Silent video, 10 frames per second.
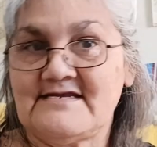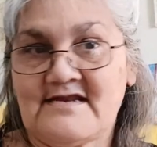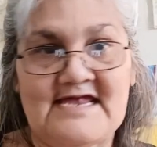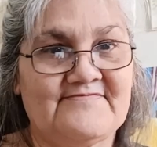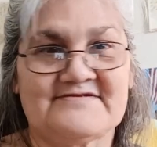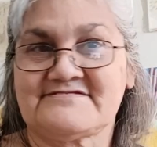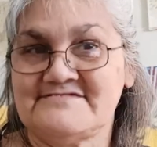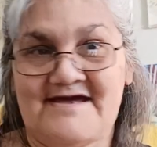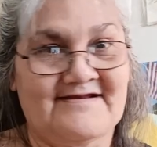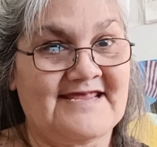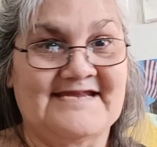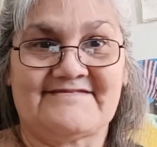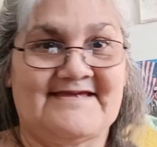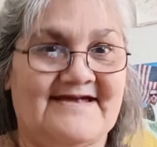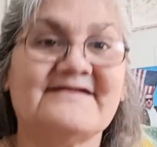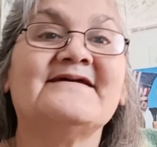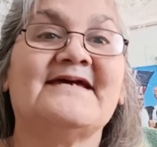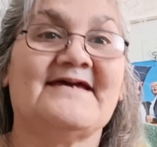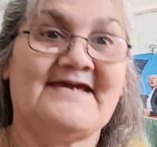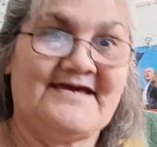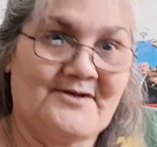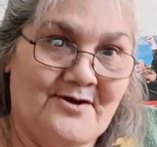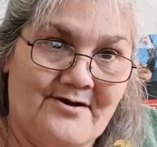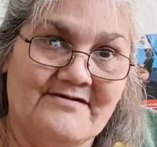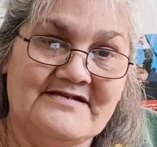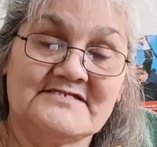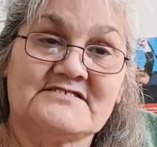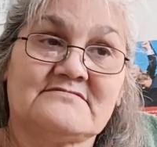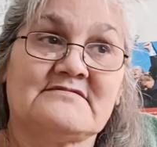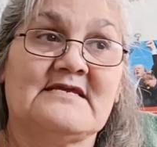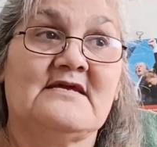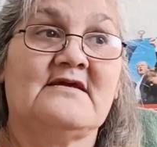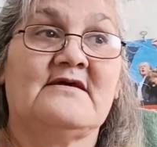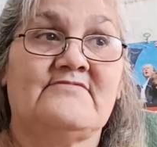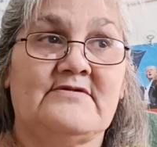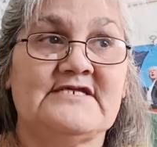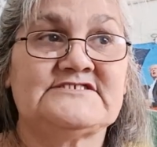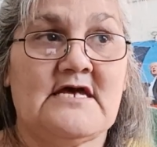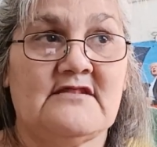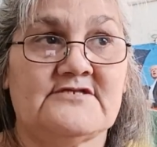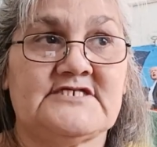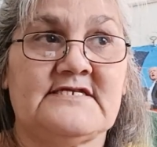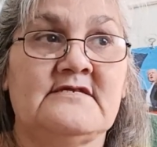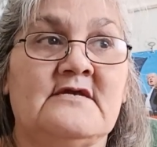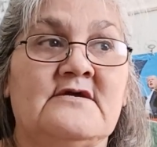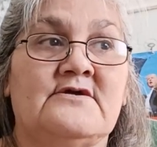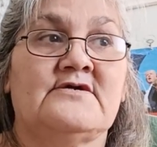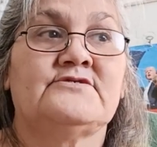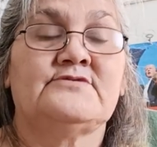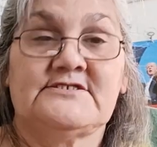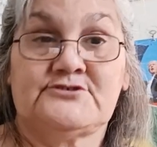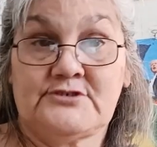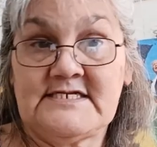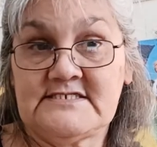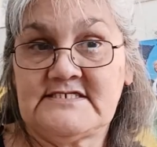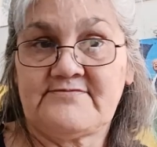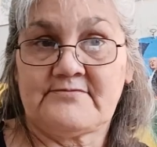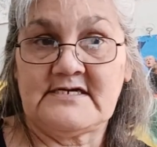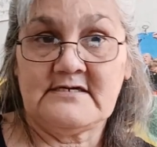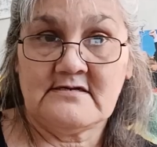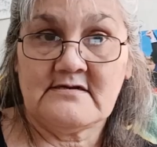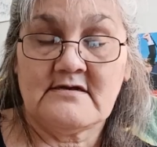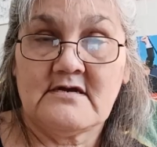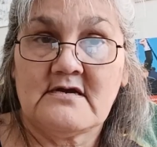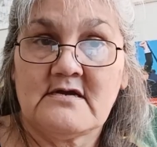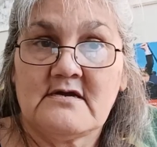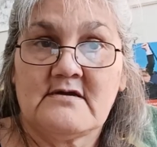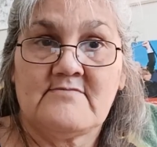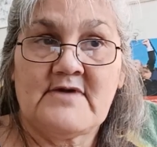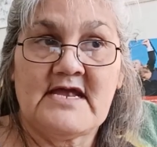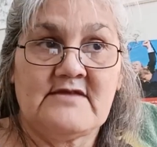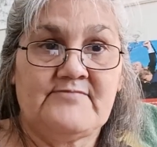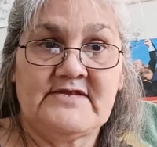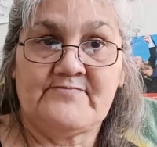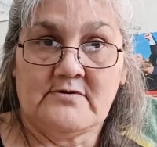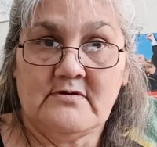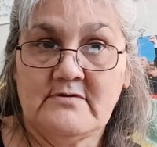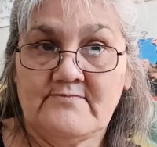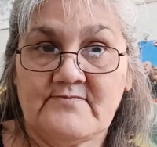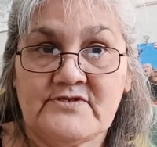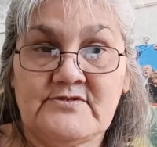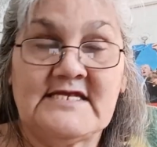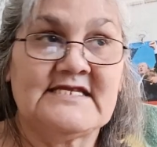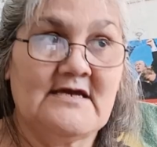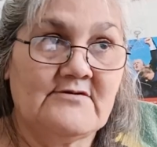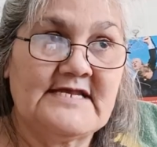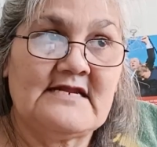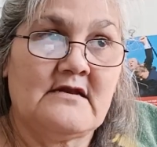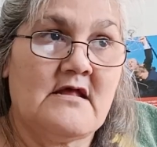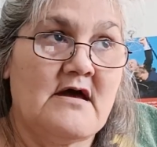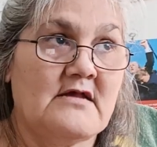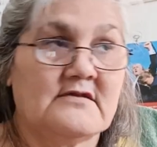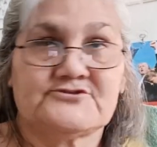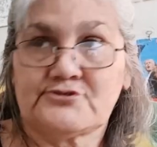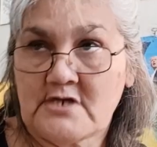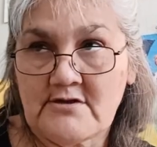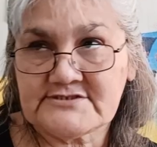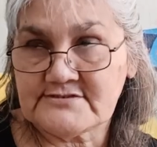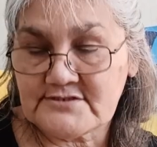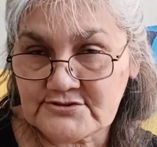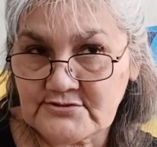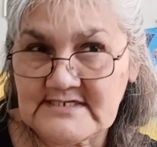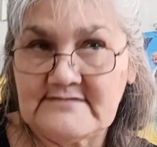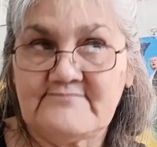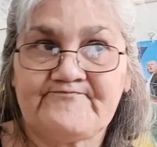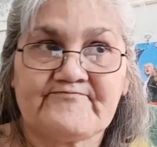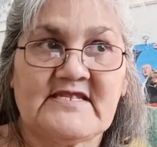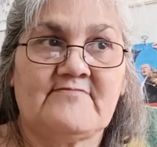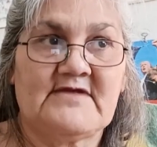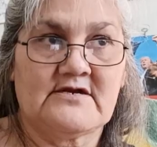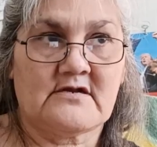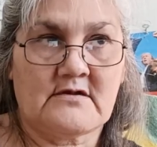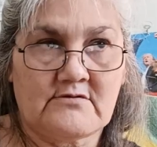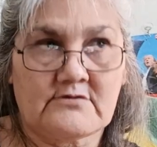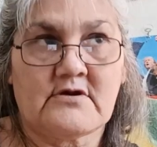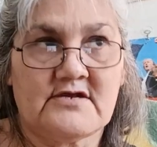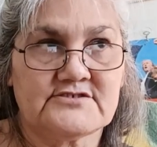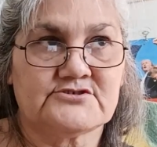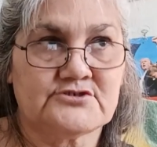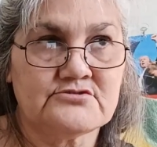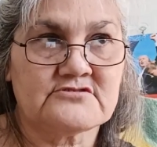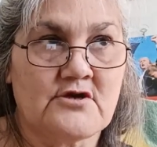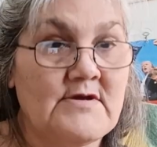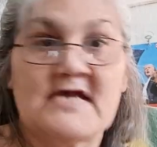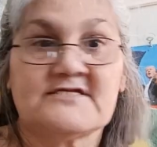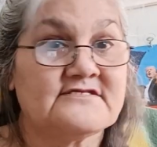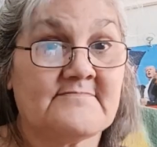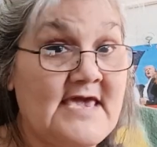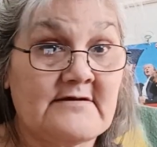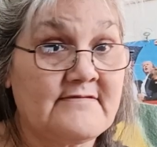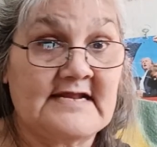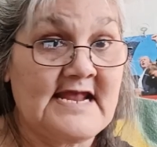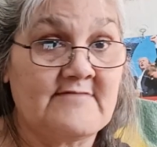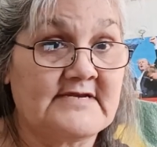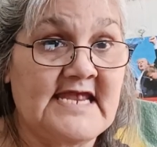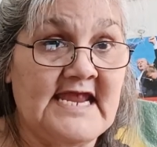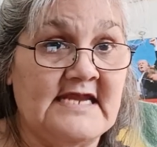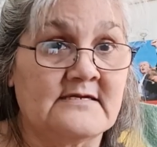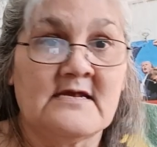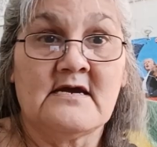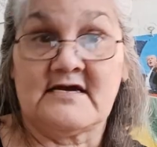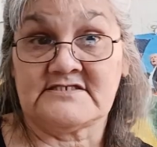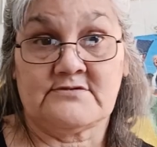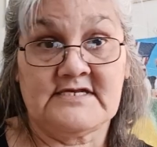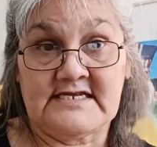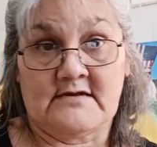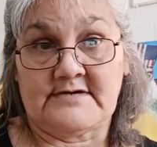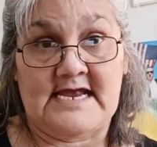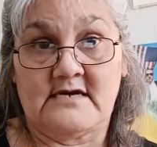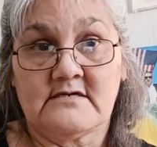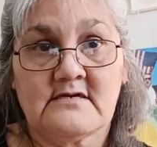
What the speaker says: Life is not like that at all. It's very challenging. You get treated different by people. You get yelled at a lot crossing the street. If I cross too slow, doesn't matter that I have a cane, I still get yelled at.